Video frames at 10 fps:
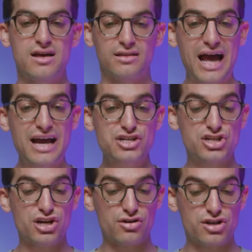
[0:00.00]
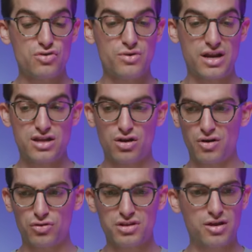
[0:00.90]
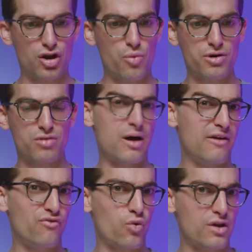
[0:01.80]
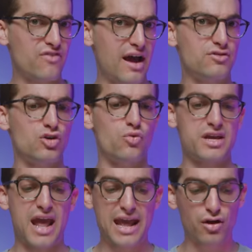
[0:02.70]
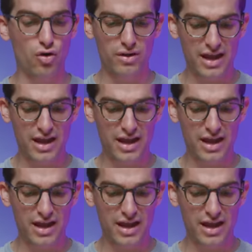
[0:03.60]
last year you would, you know, only be able to open it about a 45 degree angle.